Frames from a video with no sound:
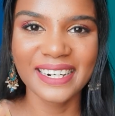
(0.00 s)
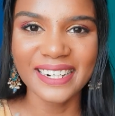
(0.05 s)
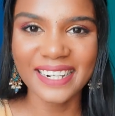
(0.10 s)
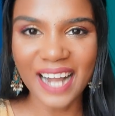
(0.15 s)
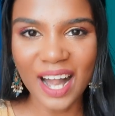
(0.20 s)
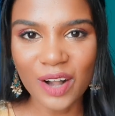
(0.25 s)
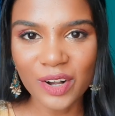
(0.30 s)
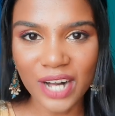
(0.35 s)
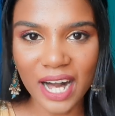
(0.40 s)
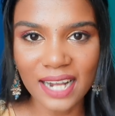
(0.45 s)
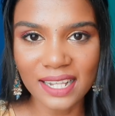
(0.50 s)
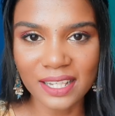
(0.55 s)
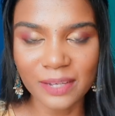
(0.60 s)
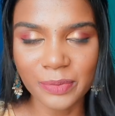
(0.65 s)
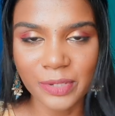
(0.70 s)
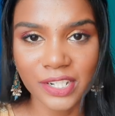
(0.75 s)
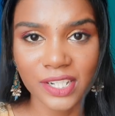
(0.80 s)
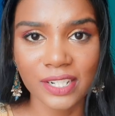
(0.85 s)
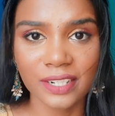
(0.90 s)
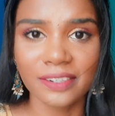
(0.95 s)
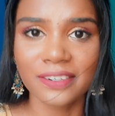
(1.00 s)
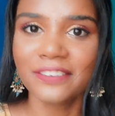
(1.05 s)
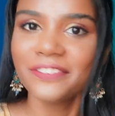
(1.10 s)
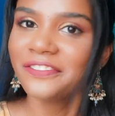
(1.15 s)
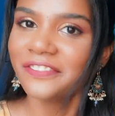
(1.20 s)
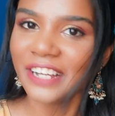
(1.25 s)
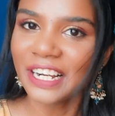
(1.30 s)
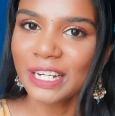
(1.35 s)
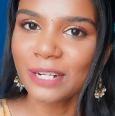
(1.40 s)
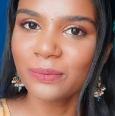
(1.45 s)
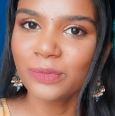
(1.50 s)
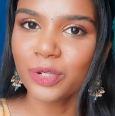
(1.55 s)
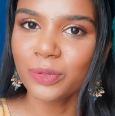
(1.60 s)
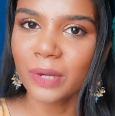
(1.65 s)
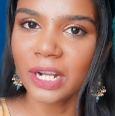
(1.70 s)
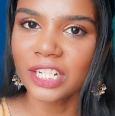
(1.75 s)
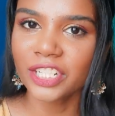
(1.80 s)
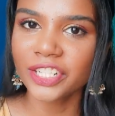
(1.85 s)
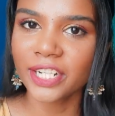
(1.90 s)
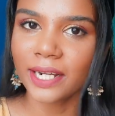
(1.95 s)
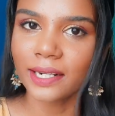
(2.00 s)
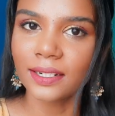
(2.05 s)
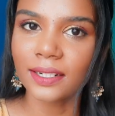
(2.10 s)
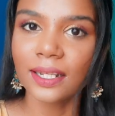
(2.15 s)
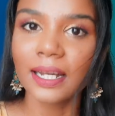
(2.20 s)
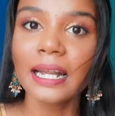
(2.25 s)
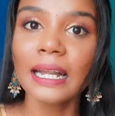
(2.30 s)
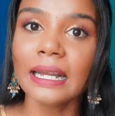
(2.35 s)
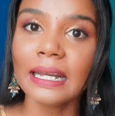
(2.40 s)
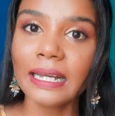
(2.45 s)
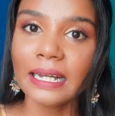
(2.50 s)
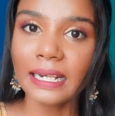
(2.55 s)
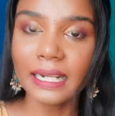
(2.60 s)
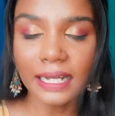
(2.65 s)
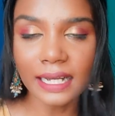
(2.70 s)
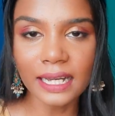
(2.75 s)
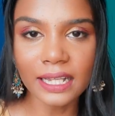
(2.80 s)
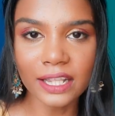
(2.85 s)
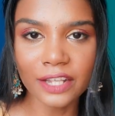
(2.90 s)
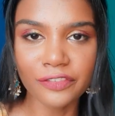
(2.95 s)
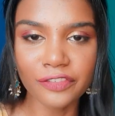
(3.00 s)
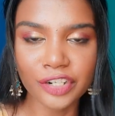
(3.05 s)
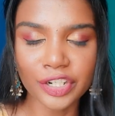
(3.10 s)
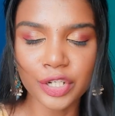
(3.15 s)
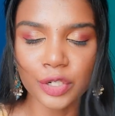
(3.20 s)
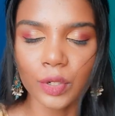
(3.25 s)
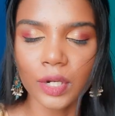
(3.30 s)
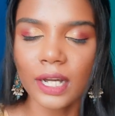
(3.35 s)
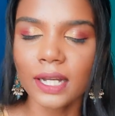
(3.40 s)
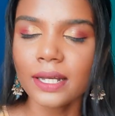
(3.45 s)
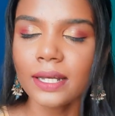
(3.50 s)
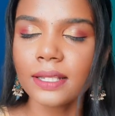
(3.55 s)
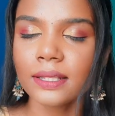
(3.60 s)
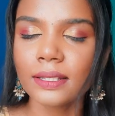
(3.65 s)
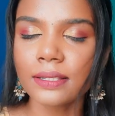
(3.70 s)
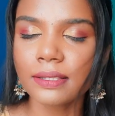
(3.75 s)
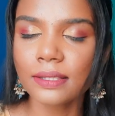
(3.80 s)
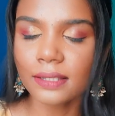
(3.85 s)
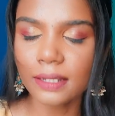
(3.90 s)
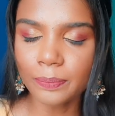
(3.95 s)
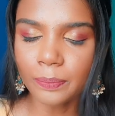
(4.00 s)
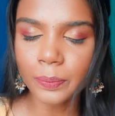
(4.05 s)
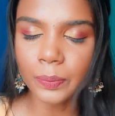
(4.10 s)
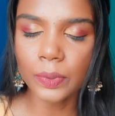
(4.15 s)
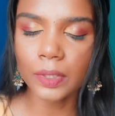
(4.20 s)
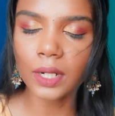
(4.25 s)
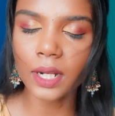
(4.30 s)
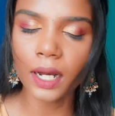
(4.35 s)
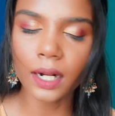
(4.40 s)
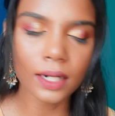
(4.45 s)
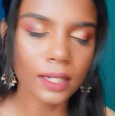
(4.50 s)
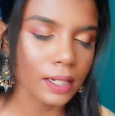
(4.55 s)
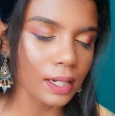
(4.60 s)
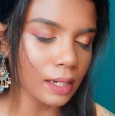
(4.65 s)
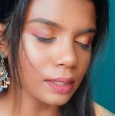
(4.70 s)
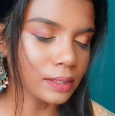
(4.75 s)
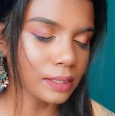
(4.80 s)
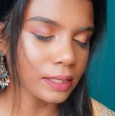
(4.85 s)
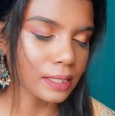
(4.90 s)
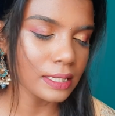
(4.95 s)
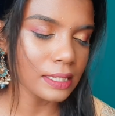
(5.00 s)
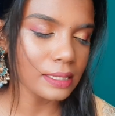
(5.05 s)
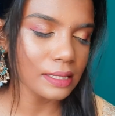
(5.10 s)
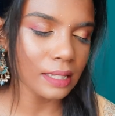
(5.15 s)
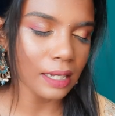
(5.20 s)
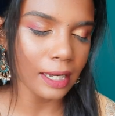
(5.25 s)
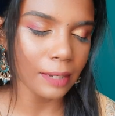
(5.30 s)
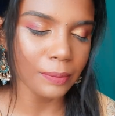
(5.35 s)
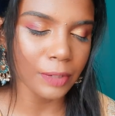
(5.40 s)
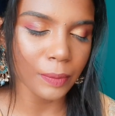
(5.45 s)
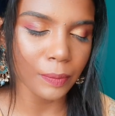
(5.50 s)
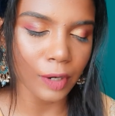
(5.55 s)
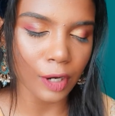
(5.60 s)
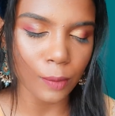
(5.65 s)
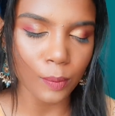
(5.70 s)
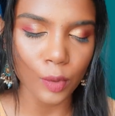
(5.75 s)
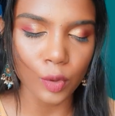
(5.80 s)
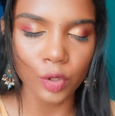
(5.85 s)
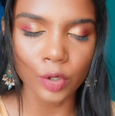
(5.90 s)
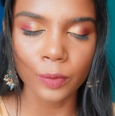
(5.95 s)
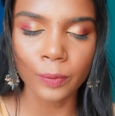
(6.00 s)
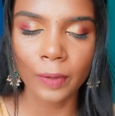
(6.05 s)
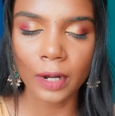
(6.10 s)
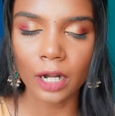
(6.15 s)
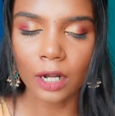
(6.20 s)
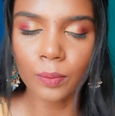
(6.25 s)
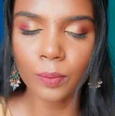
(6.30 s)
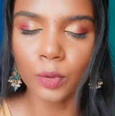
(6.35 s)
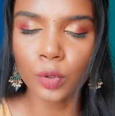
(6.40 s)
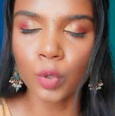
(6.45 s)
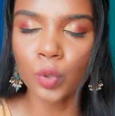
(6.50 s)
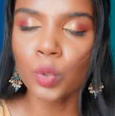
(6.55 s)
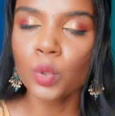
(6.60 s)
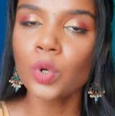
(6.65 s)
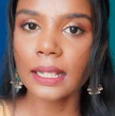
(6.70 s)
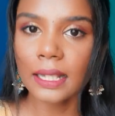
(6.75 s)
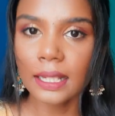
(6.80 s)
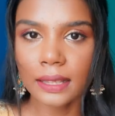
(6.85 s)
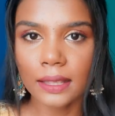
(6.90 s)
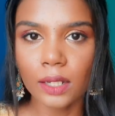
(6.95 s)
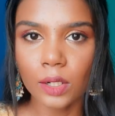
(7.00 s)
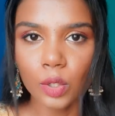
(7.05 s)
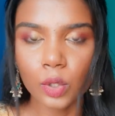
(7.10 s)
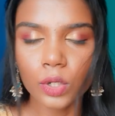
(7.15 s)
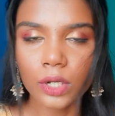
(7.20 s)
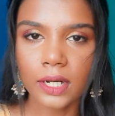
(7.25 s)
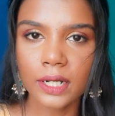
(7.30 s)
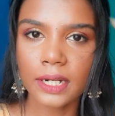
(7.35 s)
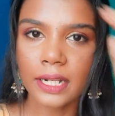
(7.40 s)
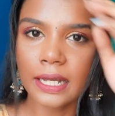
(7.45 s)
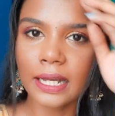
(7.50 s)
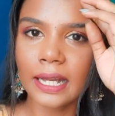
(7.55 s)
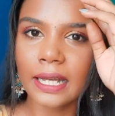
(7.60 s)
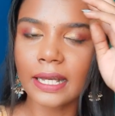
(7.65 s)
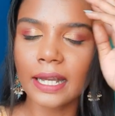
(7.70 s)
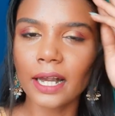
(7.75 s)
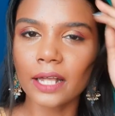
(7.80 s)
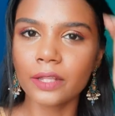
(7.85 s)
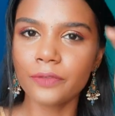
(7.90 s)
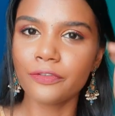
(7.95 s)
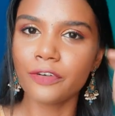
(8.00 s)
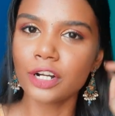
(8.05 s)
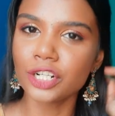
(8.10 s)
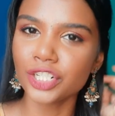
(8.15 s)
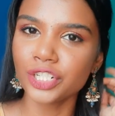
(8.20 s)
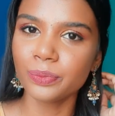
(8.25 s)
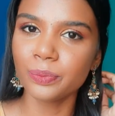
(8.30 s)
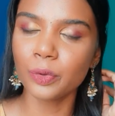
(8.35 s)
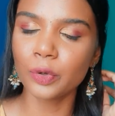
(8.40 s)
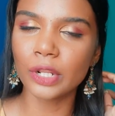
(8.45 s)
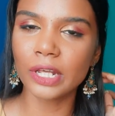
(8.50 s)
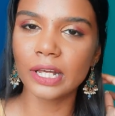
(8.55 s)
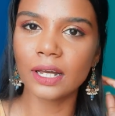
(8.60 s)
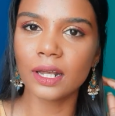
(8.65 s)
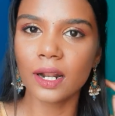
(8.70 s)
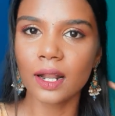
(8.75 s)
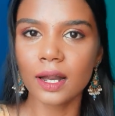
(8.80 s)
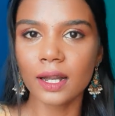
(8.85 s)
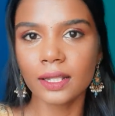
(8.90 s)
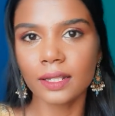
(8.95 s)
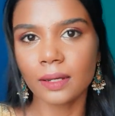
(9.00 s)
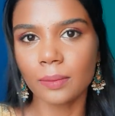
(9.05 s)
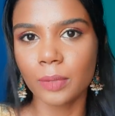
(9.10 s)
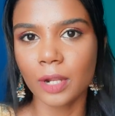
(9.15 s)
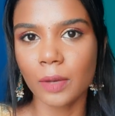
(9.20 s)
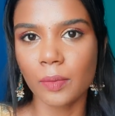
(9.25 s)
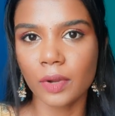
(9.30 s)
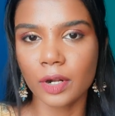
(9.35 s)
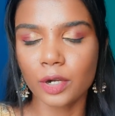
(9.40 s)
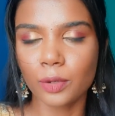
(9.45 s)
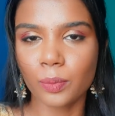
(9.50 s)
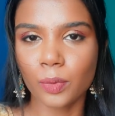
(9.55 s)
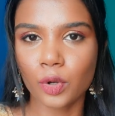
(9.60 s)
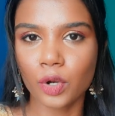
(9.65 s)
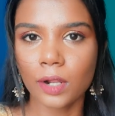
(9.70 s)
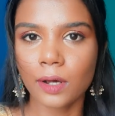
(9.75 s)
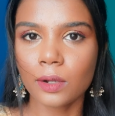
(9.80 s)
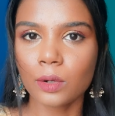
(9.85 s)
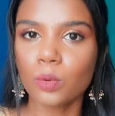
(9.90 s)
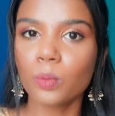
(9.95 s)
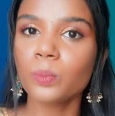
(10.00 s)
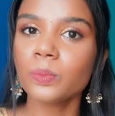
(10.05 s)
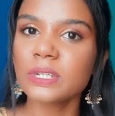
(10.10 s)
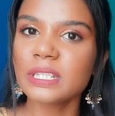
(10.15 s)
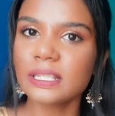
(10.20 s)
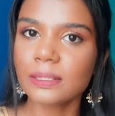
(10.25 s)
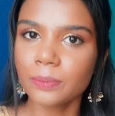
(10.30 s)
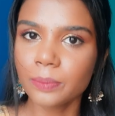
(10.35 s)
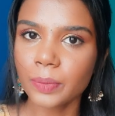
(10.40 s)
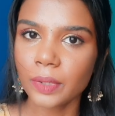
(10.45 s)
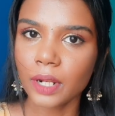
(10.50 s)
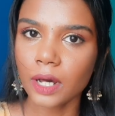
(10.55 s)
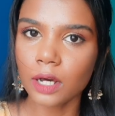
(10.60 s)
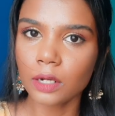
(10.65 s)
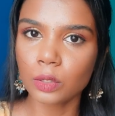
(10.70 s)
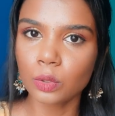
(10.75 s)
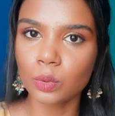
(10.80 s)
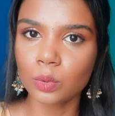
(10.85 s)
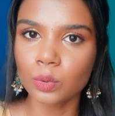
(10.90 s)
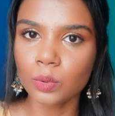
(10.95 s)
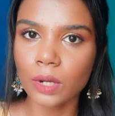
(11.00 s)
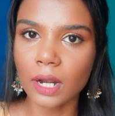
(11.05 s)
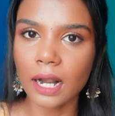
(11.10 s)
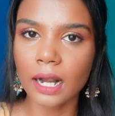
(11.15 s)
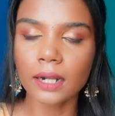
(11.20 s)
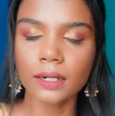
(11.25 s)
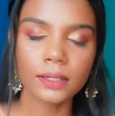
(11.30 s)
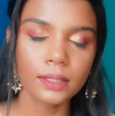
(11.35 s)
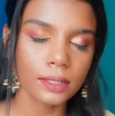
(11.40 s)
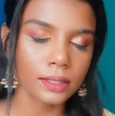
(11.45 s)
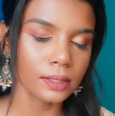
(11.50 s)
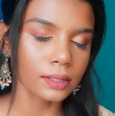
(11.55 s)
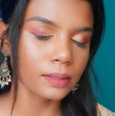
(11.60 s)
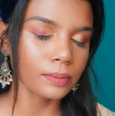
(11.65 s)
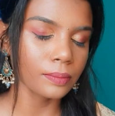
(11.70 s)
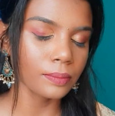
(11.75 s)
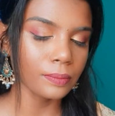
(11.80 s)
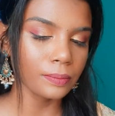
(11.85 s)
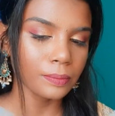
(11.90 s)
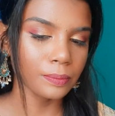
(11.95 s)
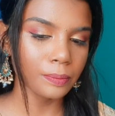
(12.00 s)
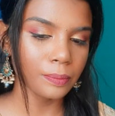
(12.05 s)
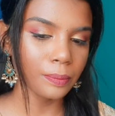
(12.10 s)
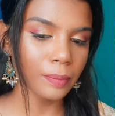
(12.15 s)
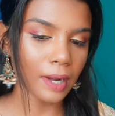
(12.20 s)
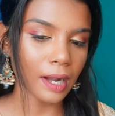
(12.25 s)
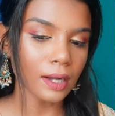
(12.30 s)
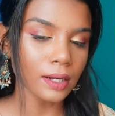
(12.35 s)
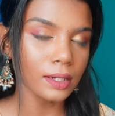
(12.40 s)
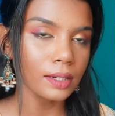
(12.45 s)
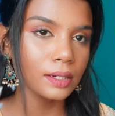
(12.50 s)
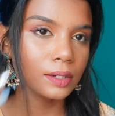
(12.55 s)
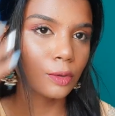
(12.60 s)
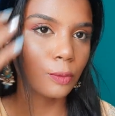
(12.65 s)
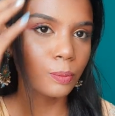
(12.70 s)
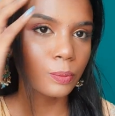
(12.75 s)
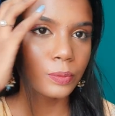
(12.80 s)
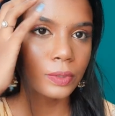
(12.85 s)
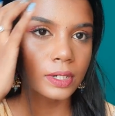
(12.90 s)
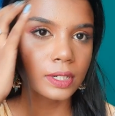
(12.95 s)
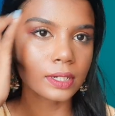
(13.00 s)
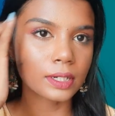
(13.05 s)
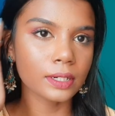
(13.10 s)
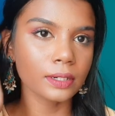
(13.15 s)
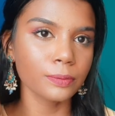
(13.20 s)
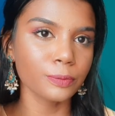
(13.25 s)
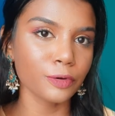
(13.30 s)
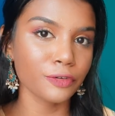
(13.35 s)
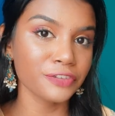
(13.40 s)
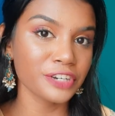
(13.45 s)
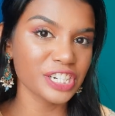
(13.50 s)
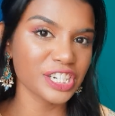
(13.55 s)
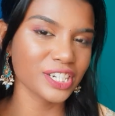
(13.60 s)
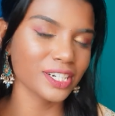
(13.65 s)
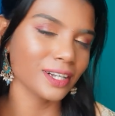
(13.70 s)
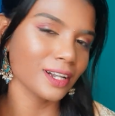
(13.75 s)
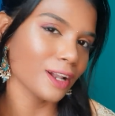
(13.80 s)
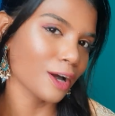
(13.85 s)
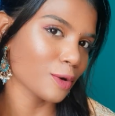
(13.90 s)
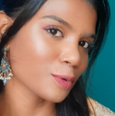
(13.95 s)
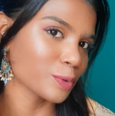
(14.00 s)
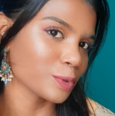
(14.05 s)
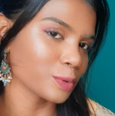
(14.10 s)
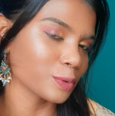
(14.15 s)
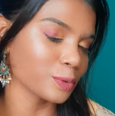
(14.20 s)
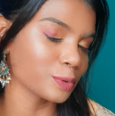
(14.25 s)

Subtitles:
Now, Karthikesh, welcome to my channel. In this video, this simple cut-crease this look, you can apply this function to this look. It's very simple and very professional.